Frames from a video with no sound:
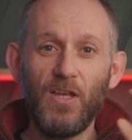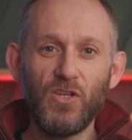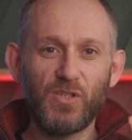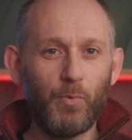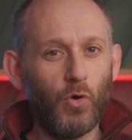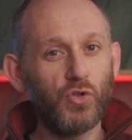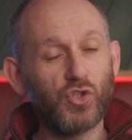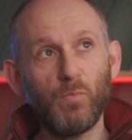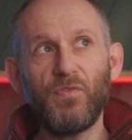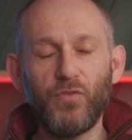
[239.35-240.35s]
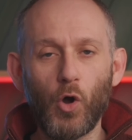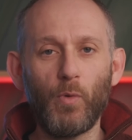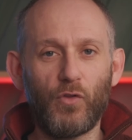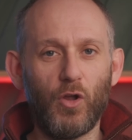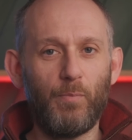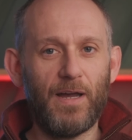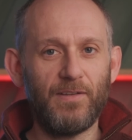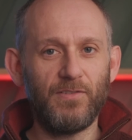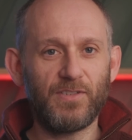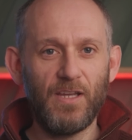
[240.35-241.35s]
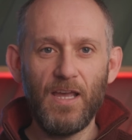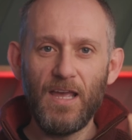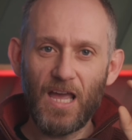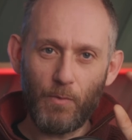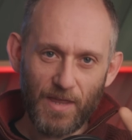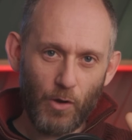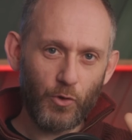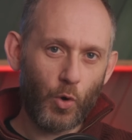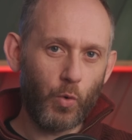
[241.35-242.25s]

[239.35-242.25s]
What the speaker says: support some form of glob patterns. And without the